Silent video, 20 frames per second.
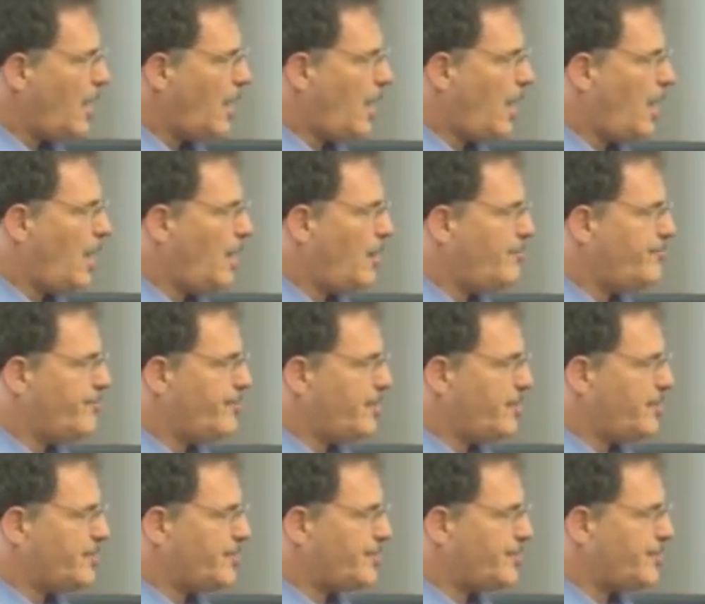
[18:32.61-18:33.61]
of
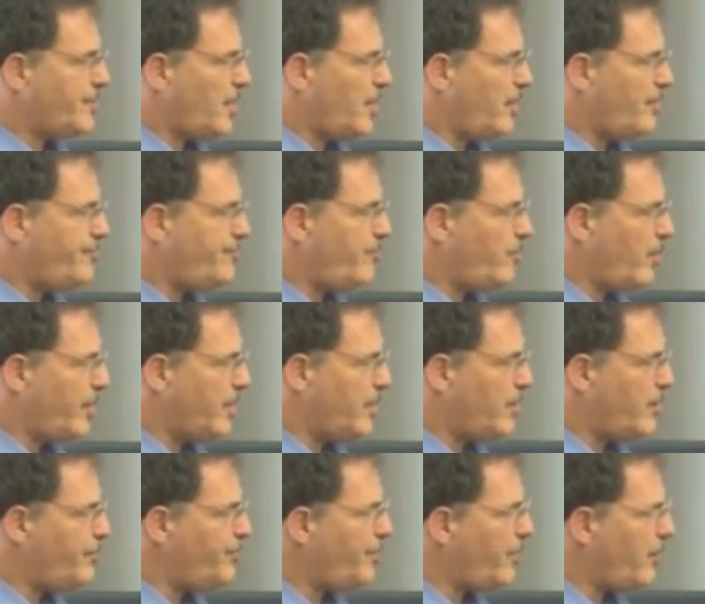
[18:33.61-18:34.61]
this 40 uh,
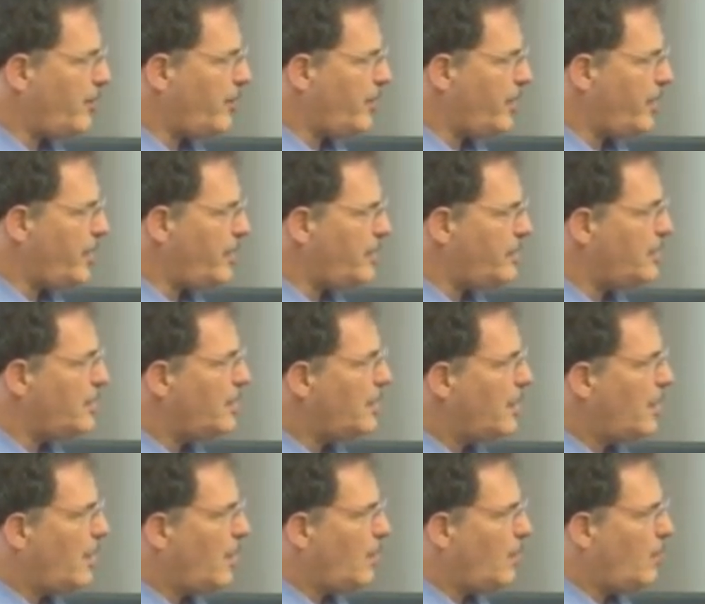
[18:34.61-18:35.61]
year period
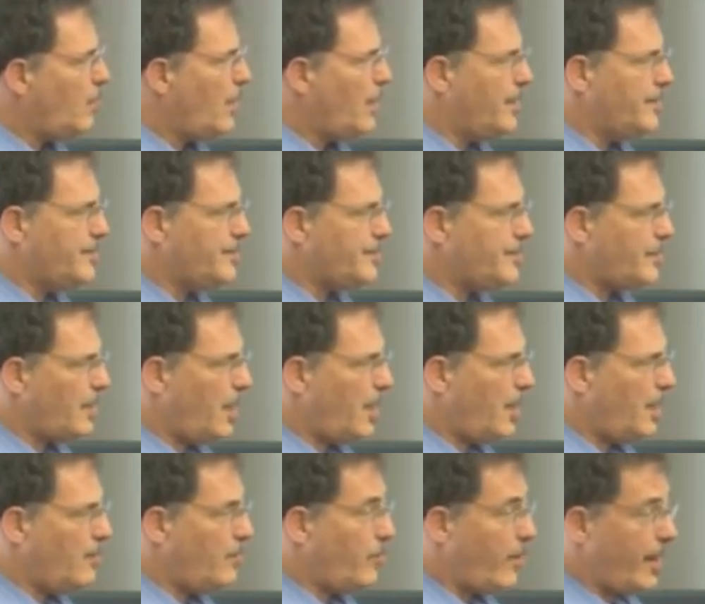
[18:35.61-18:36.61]
was
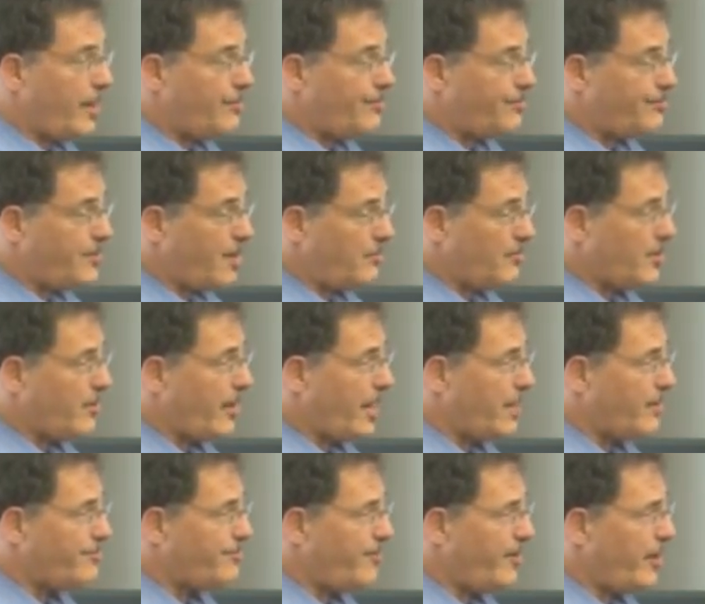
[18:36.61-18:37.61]
uh, the rate of
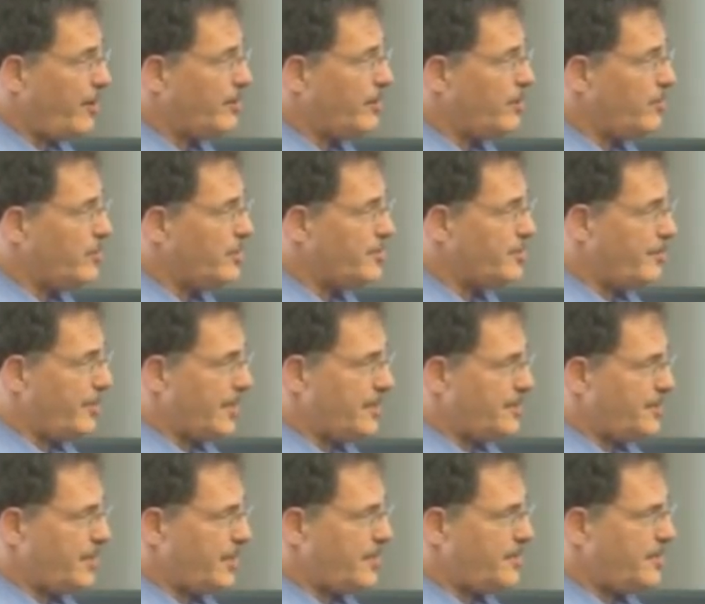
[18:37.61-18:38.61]
democratic failure was about
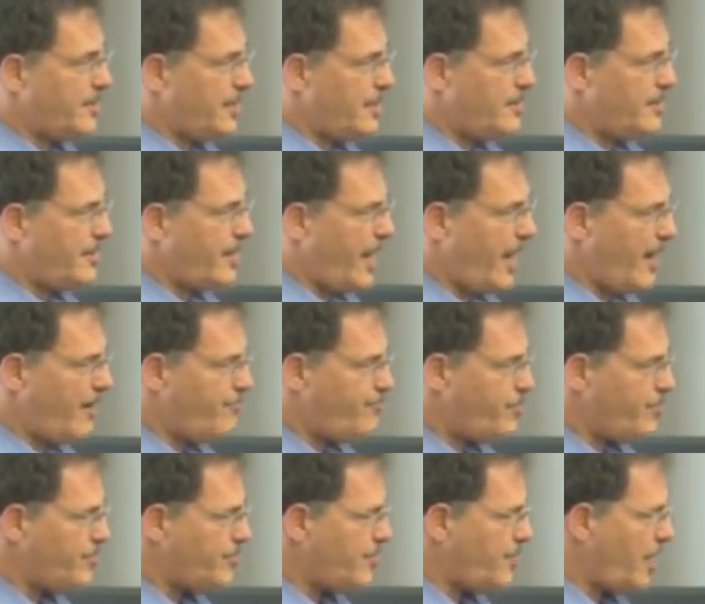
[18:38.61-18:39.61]

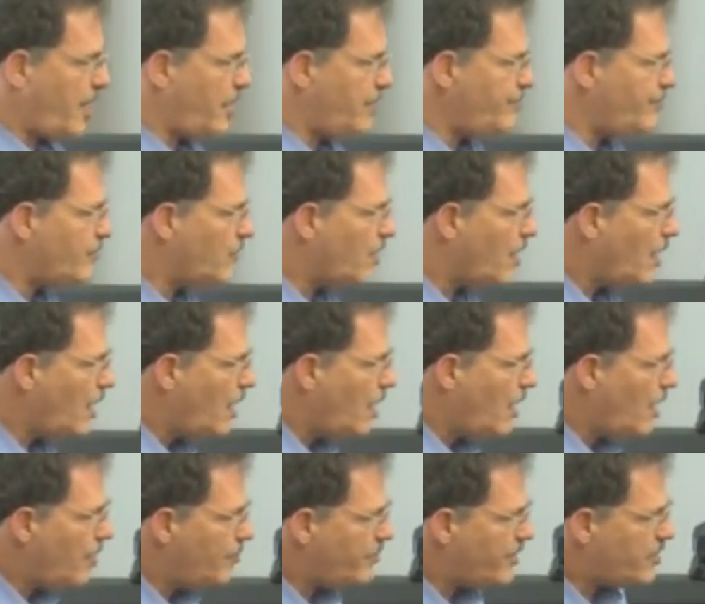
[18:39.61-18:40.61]
16.5%.
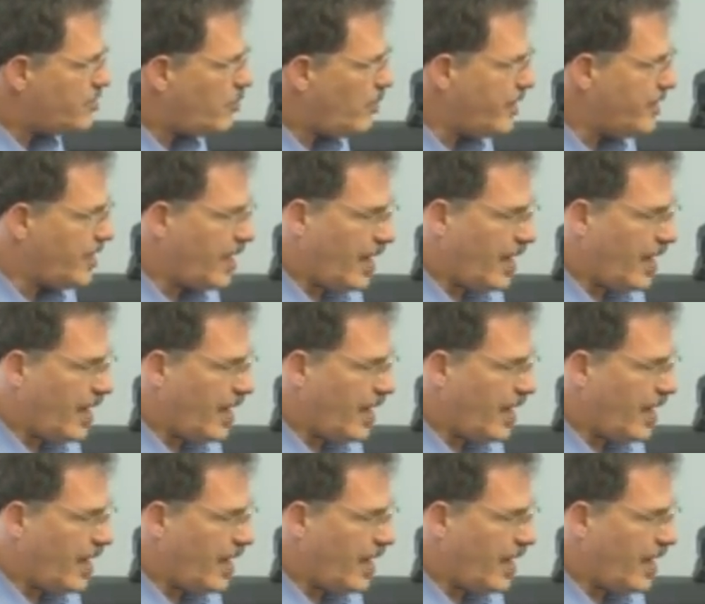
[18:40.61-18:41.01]
Between